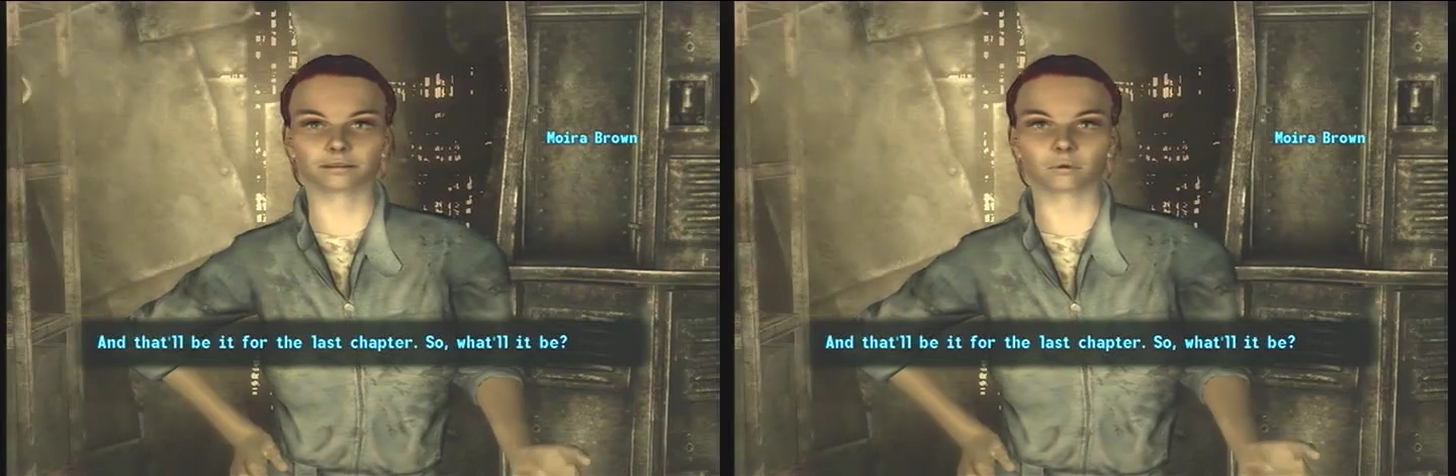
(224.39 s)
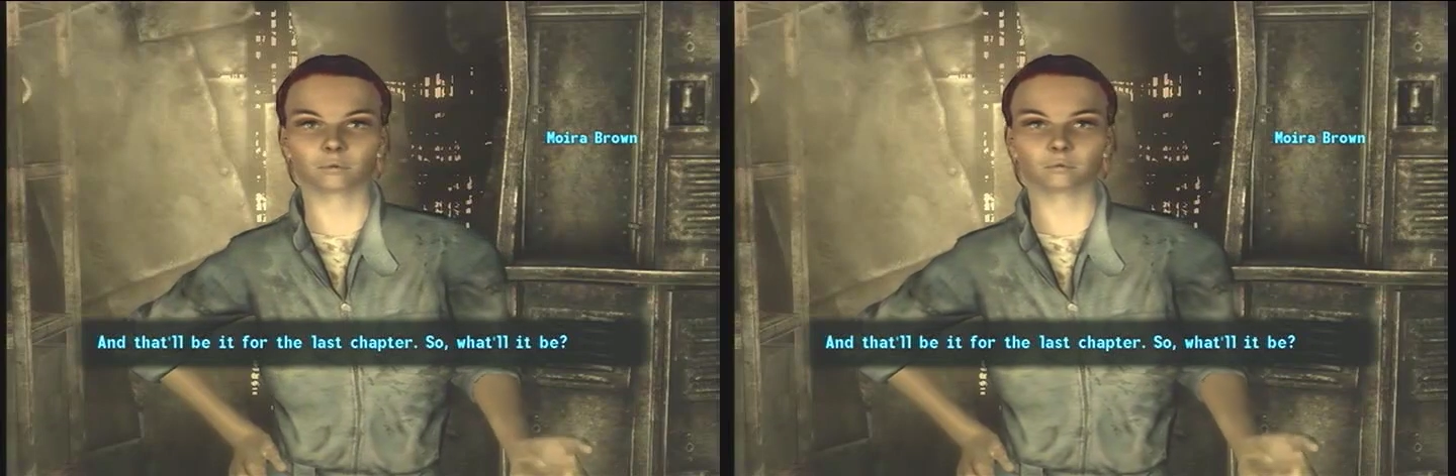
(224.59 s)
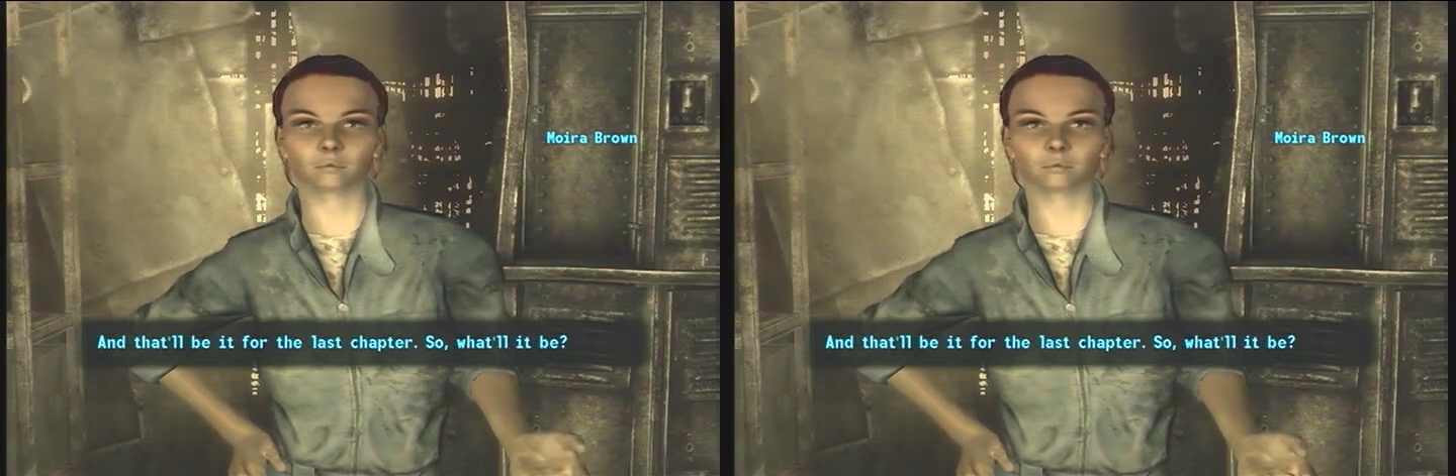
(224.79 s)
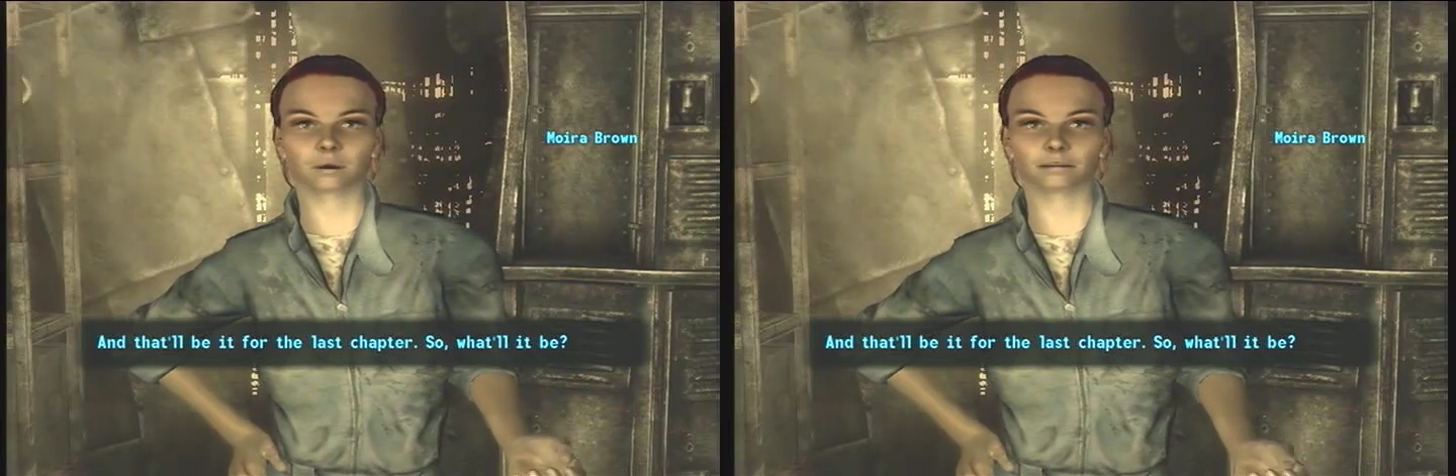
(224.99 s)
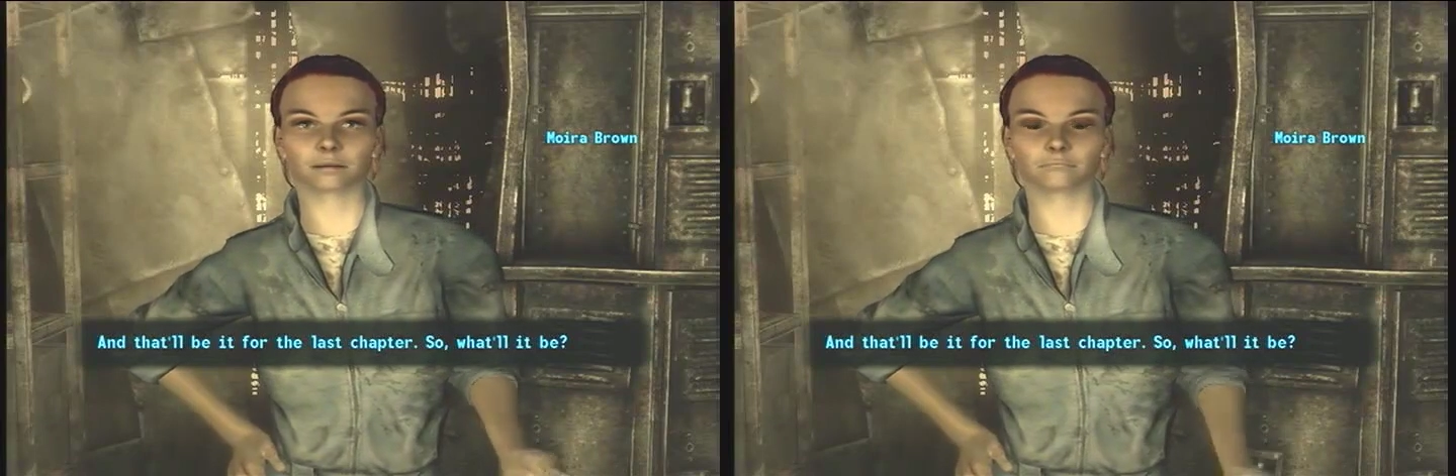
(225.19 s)
So,
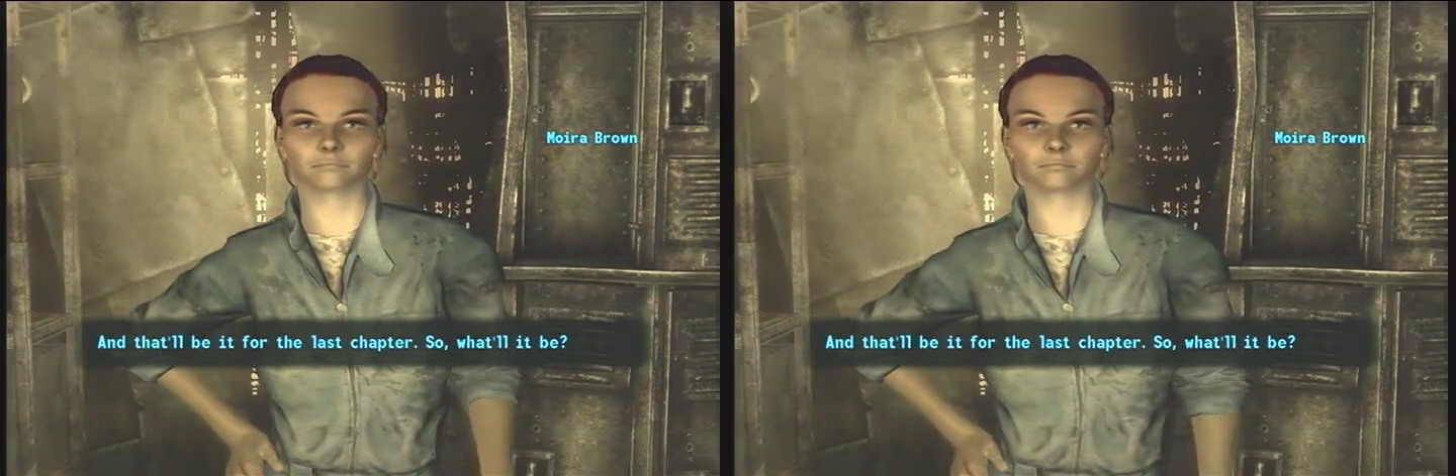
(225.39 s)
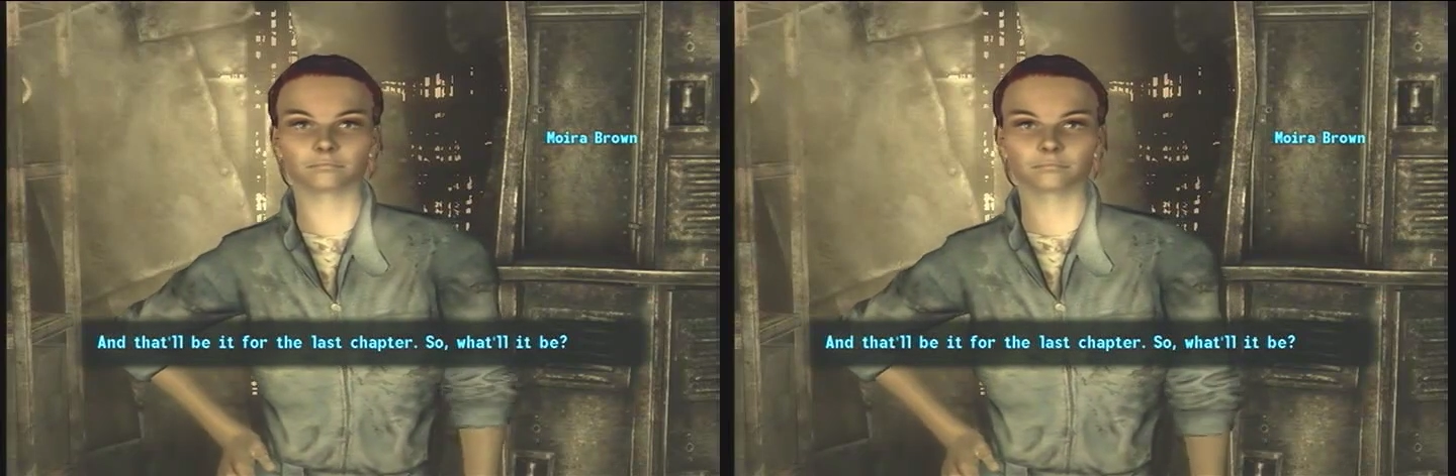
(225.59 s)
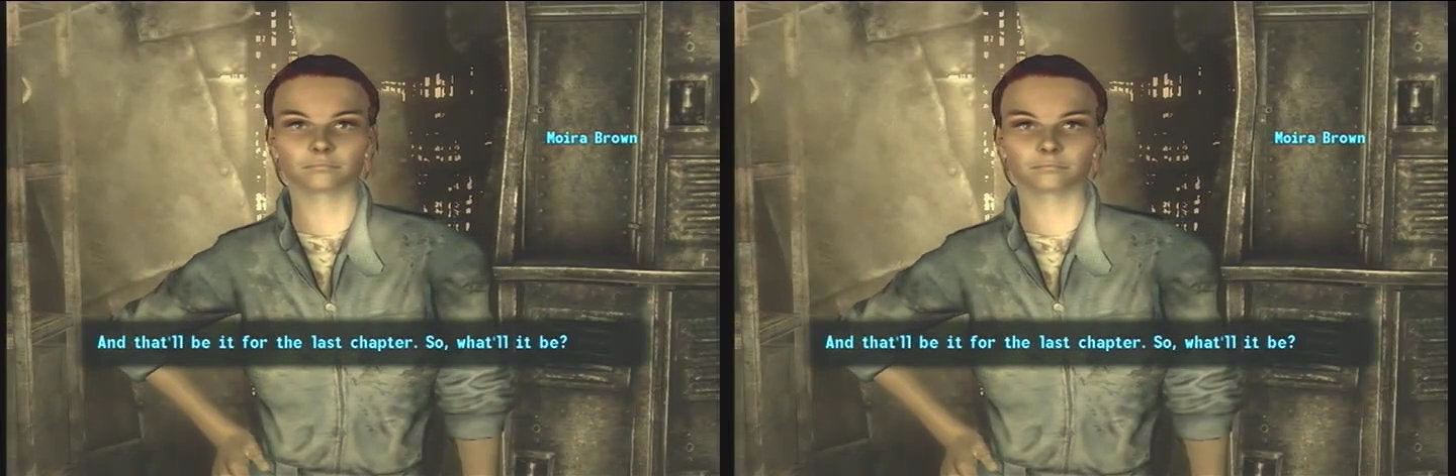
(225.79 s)
what'll it be?